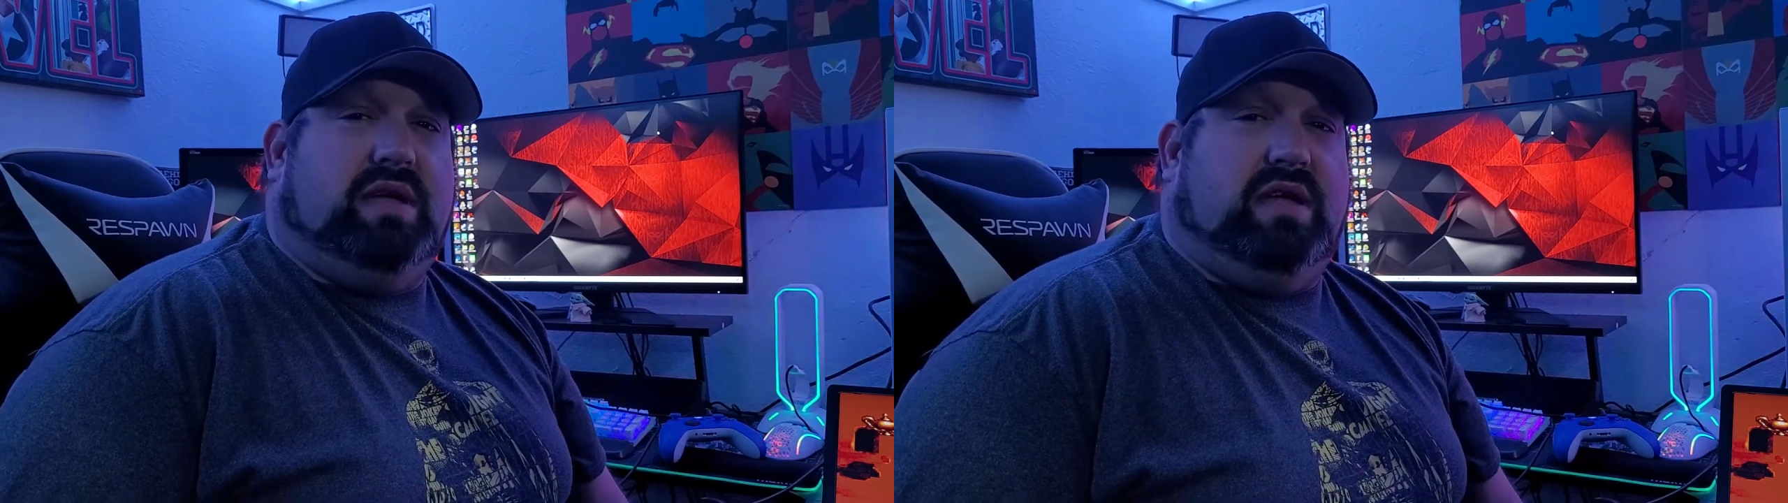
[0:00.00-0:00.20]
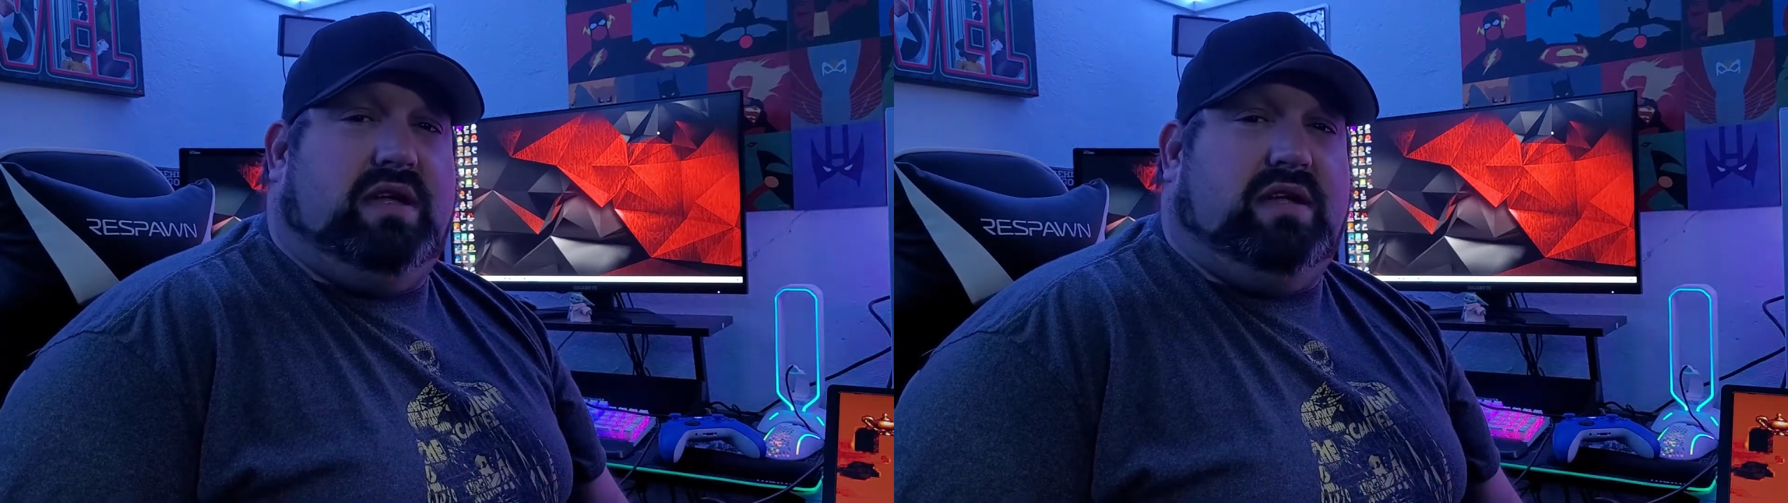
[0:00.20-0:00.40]

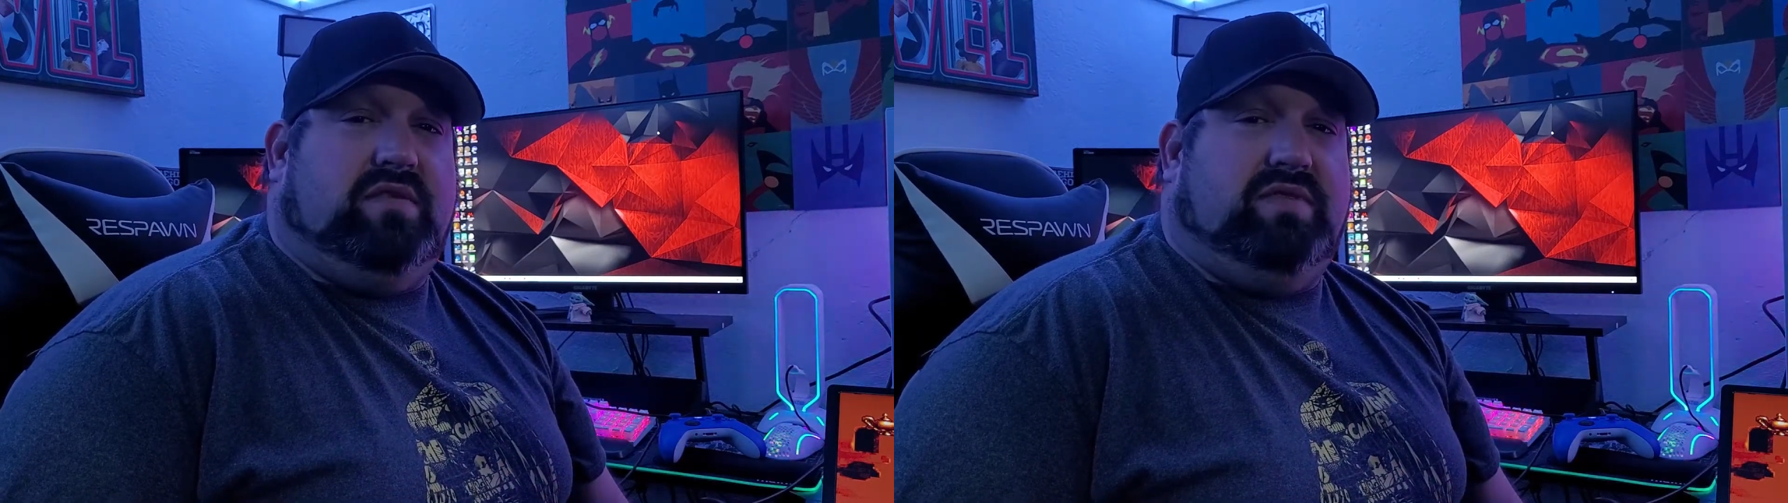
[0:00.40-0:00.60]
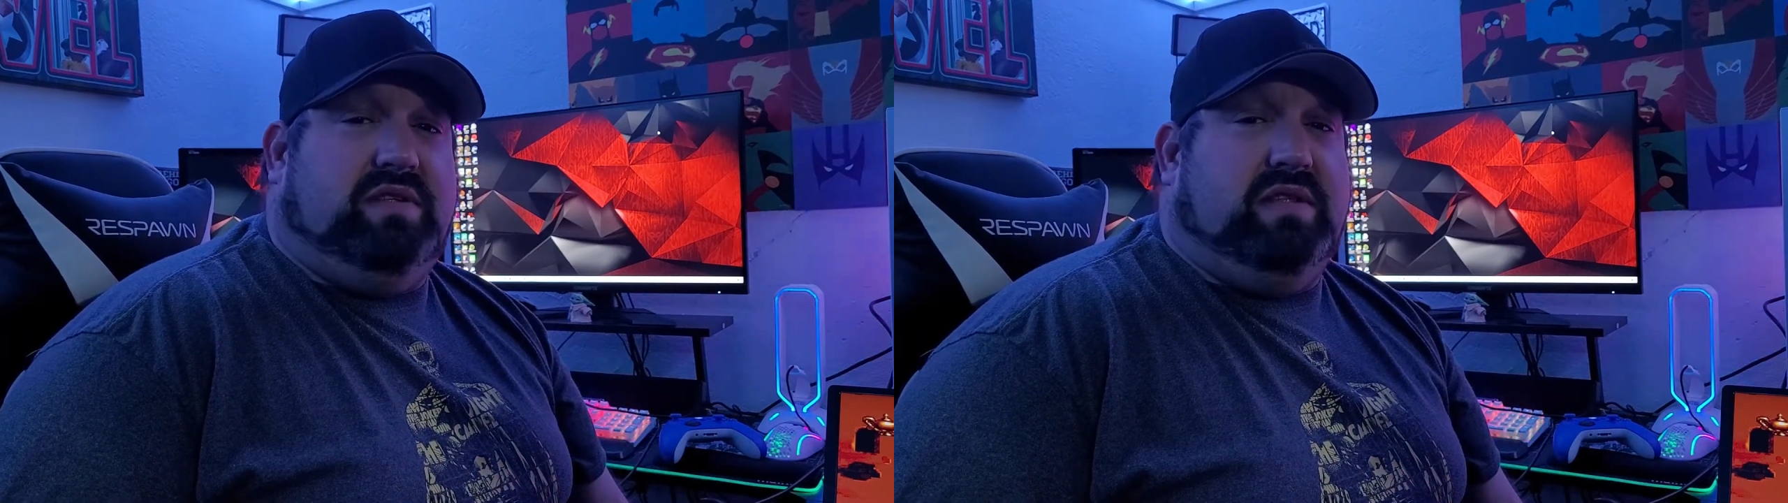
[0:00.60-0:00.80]

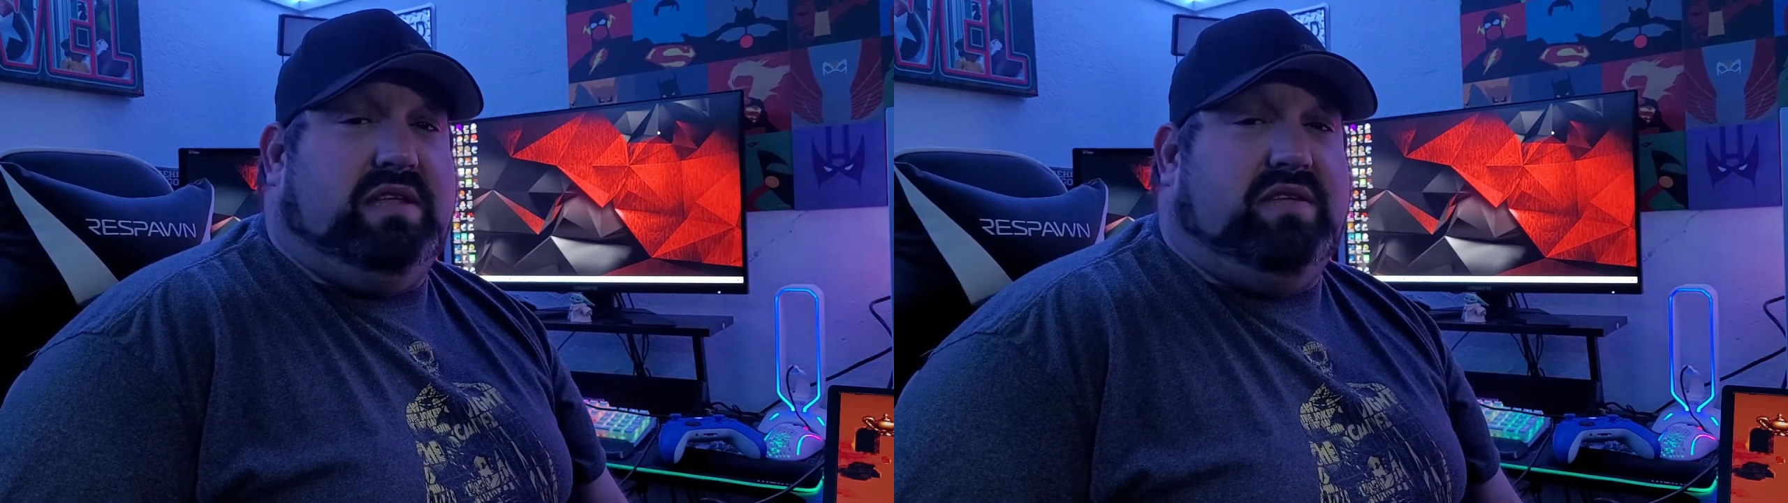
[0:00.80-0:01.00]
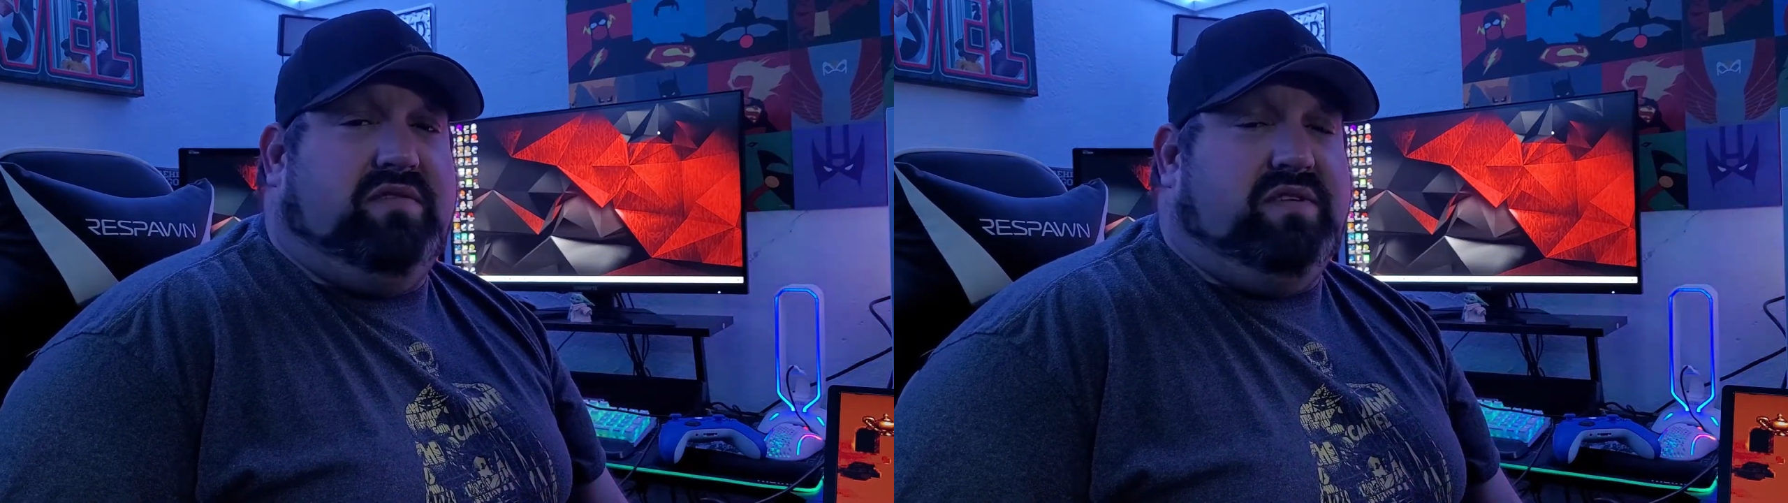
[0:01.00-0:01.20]
And if you did
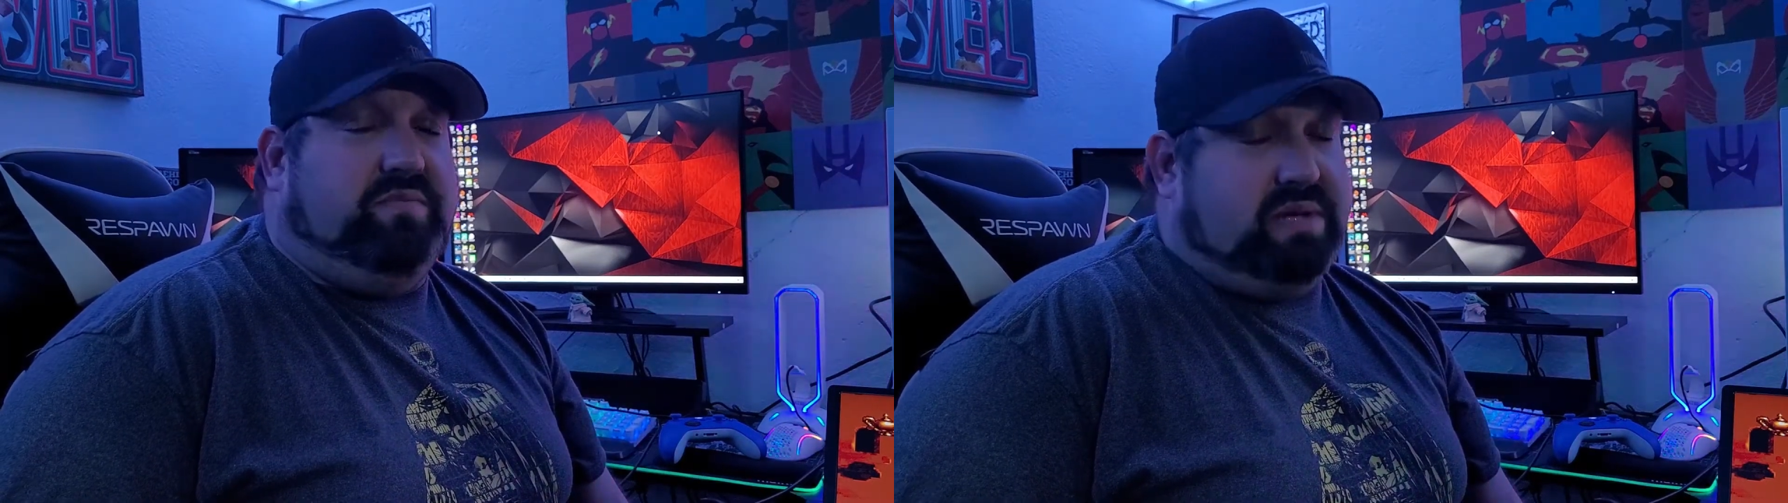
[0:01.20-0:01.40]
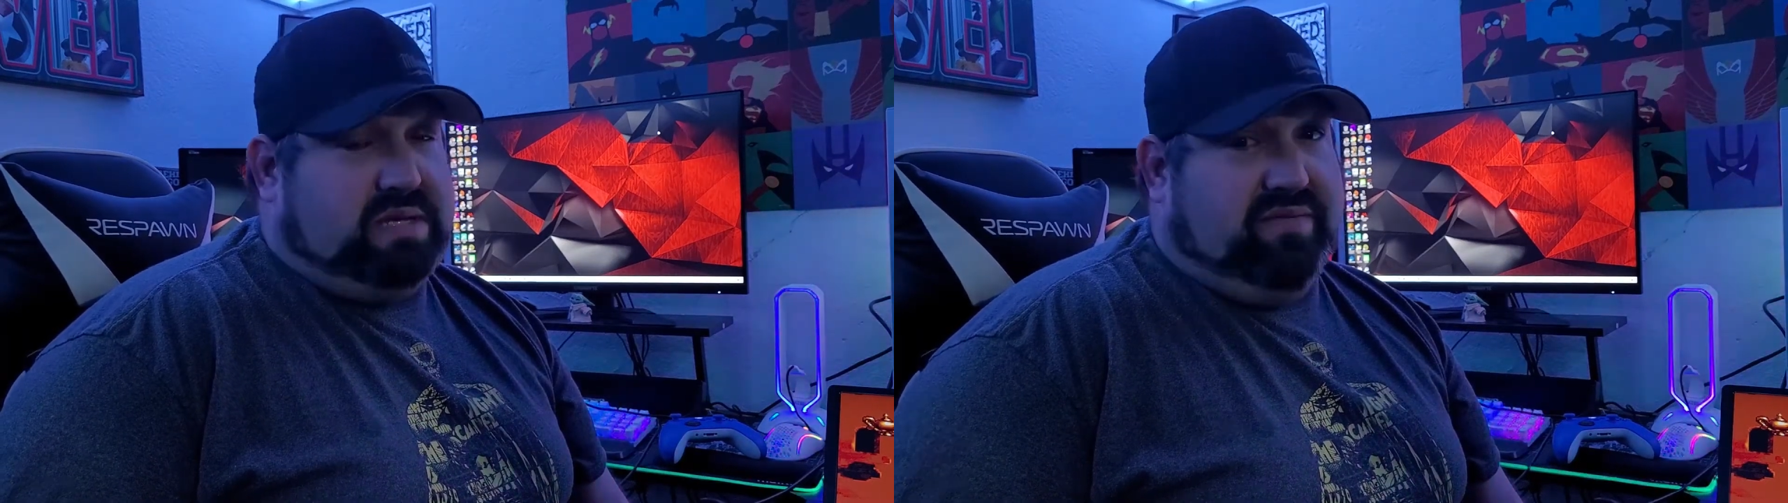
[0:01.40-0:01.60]
like this
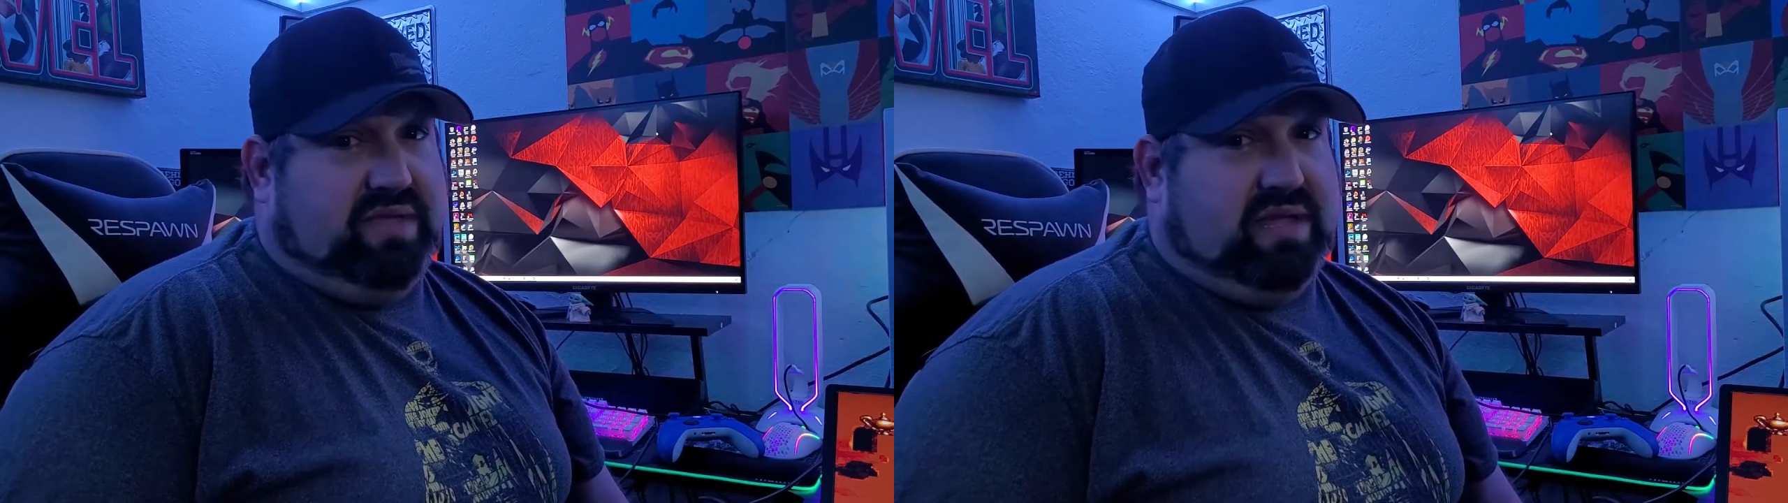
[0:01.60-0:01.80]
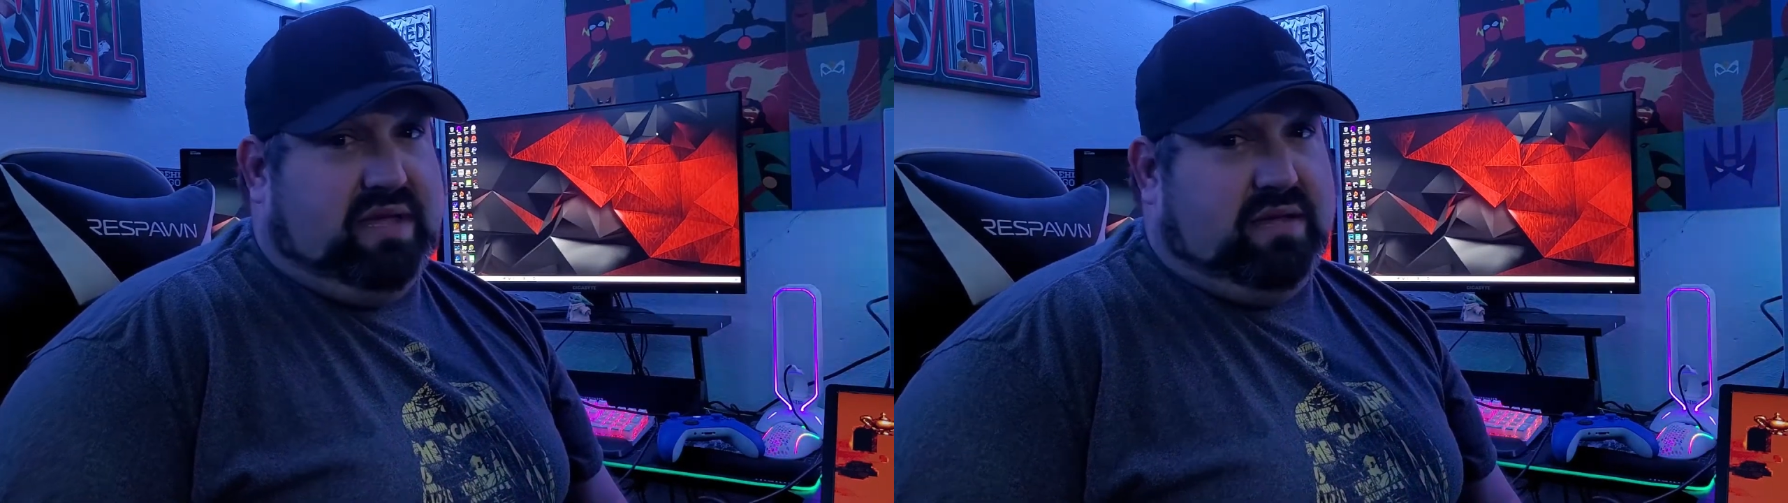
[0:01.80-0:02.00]
video, please leave a like.